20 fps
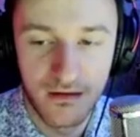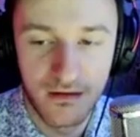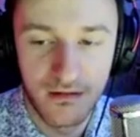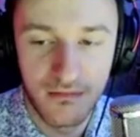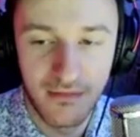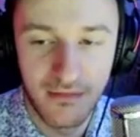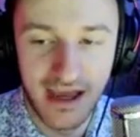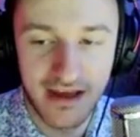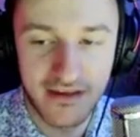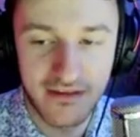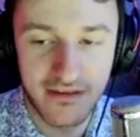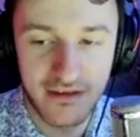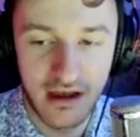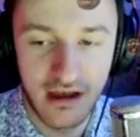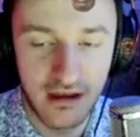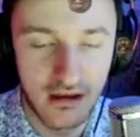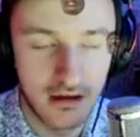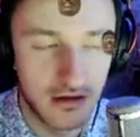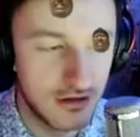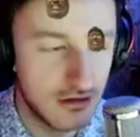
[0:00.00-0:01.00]
Mags is the
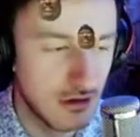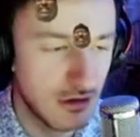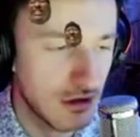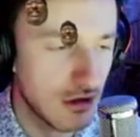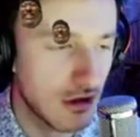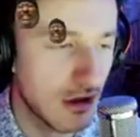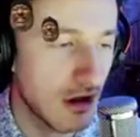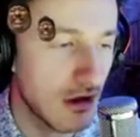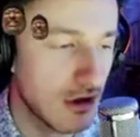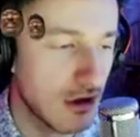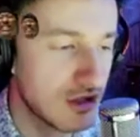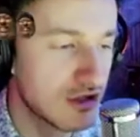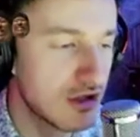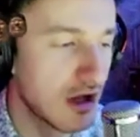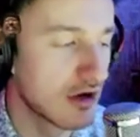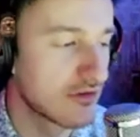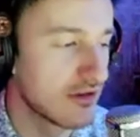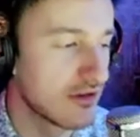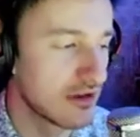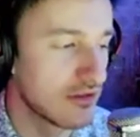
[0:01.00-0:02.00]
guy. He
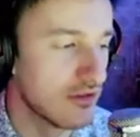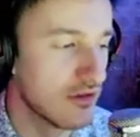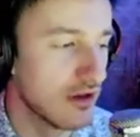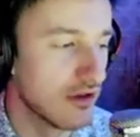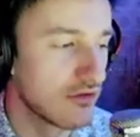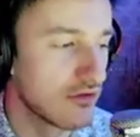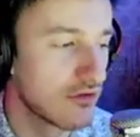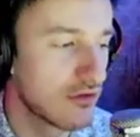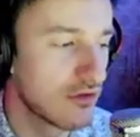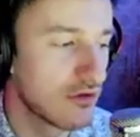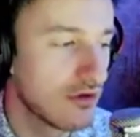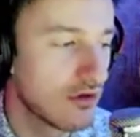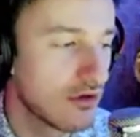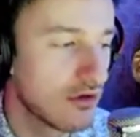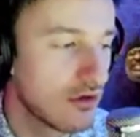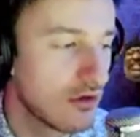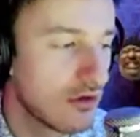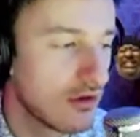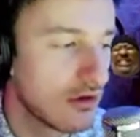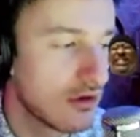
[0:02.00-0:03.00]
talks like this.
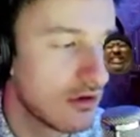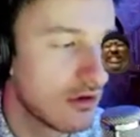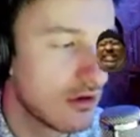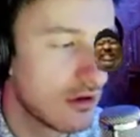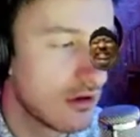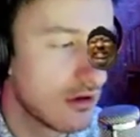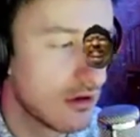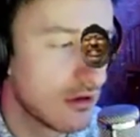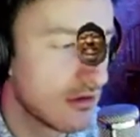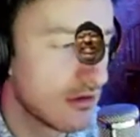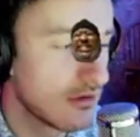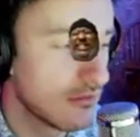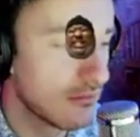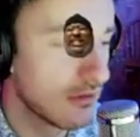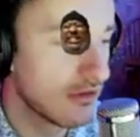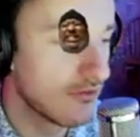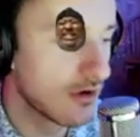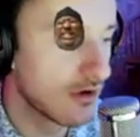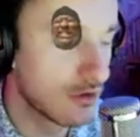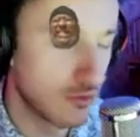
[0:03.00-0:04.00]

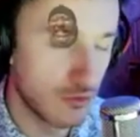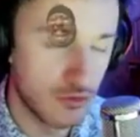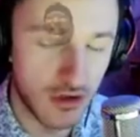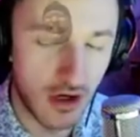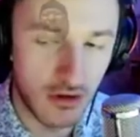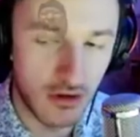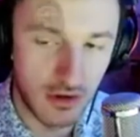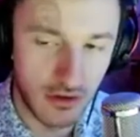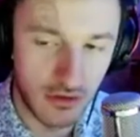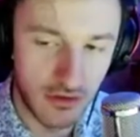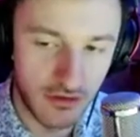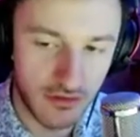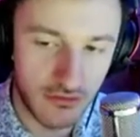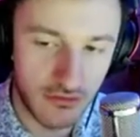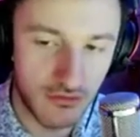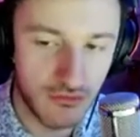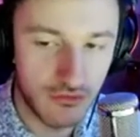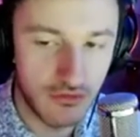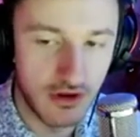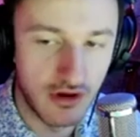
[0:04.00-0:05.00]
Motherfuckers who talk like this,
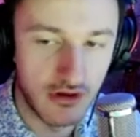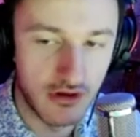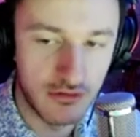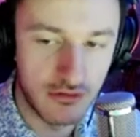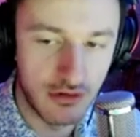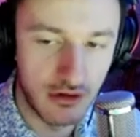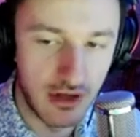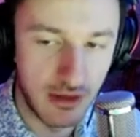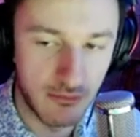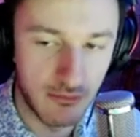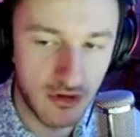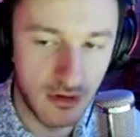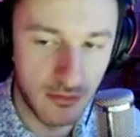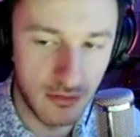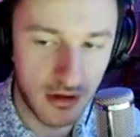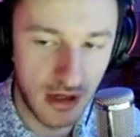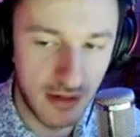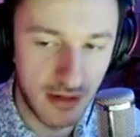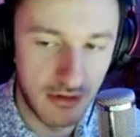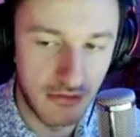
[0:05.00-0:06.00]
their name's
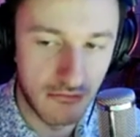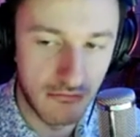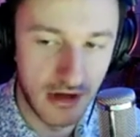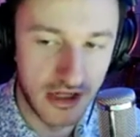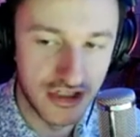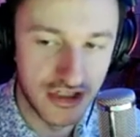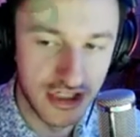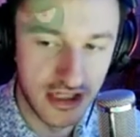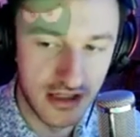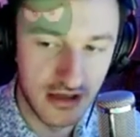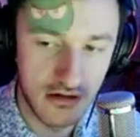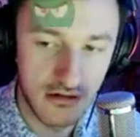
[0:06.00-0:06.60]
gotta be Reggie.